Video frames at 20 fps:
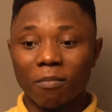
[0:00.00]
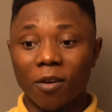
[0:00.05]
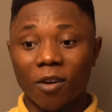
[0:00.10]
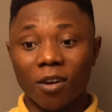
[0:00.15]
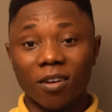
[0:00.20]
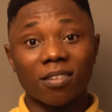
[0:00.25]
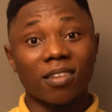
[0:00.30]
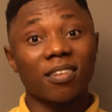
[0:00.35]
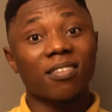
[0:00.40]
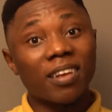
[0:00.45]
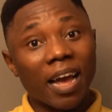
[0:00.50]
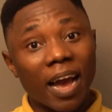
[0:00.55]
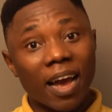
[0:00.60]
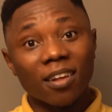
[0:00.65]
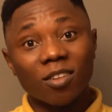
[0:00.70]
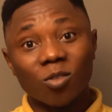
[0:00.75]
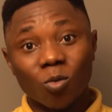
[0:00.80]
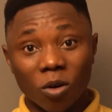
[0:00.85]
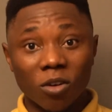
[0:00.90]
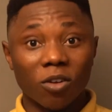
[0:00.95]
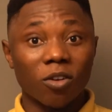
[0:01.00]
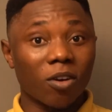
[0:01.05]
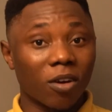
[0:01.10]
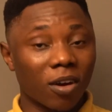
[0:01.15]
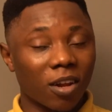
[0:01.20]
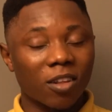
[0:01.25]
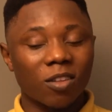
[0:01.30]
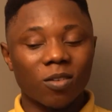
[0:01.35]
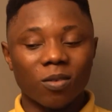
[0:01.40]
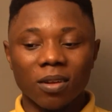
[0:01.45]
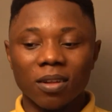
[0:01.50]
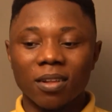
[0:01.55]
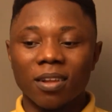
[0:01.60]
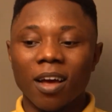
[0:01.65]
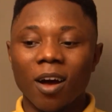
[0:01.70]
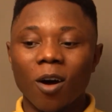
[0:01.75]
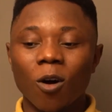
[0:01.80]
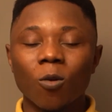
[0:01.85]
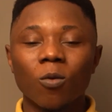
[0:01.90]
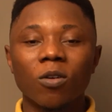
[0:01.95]
Because these guys you want to connect with,
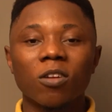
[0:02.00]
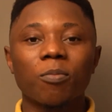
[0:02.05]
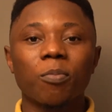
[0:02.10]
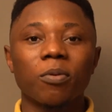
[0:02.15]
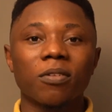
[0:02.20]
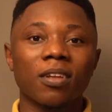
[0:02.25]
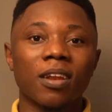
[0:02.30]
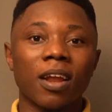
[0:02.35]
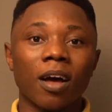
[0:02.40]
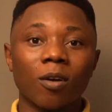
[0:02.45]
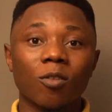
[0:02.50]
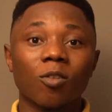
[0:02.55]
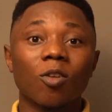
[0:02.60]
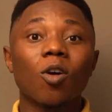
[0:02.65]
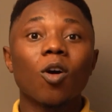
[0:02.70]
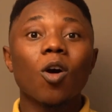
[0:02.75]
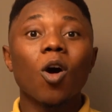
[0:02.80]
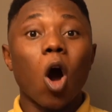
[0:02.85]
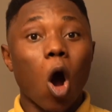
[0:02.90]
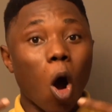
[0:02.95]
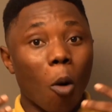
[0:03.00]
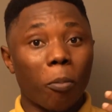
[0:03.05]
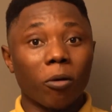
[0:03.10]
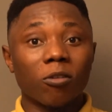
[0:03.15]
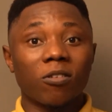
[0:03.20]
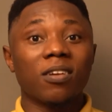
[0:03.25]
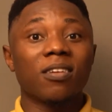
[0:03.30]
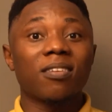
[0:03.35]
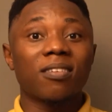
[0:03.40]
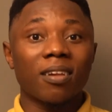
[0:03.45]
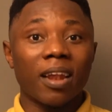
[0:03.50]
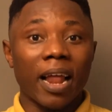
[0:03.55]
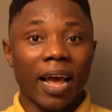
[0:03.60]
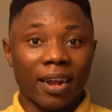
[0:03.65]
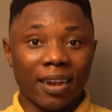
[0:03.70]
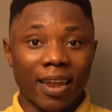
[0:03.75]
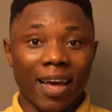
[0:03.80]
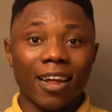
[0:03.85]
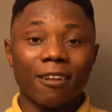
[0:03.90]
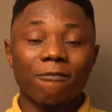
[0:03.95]
they're always putting out opportunities
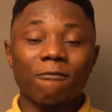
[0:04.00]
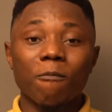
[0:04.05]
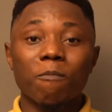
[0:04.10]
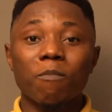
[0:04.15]
like that for